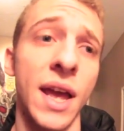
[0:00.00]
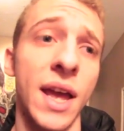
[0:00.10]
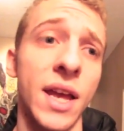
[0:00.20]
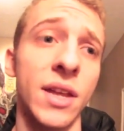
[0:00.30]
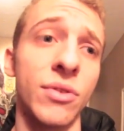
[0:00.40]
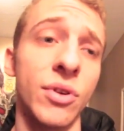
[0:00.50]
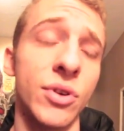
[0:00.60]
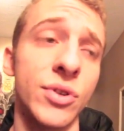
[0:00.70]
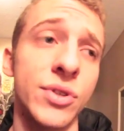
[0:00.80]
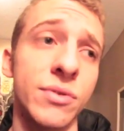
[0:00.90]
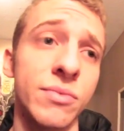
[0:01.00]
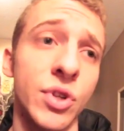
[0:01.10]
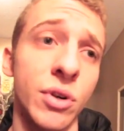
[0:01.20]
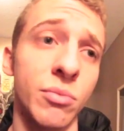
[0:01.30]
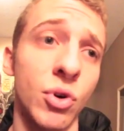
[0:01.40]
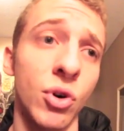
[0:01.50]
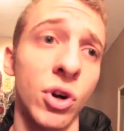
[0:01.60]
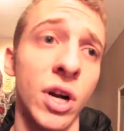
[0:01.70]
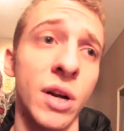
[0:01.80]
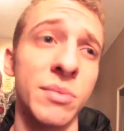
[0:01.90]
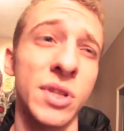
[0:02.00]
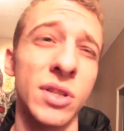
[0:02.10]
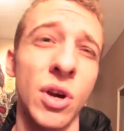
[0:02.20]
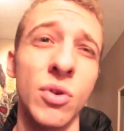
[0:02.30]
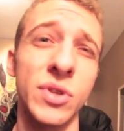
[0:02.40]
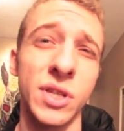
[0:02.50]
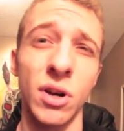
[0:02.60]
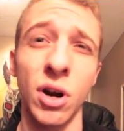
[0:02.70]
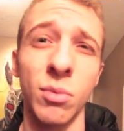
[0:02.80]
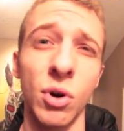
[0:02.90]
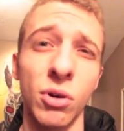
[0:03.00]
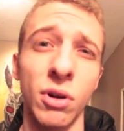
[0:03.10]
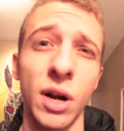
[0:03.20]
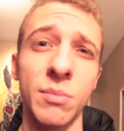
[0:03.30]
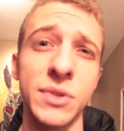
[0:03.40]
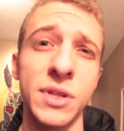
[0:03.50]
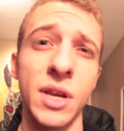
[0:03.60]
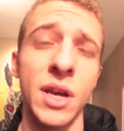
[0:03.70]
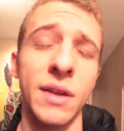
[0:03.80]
and there's certain programs, it's OCR programs,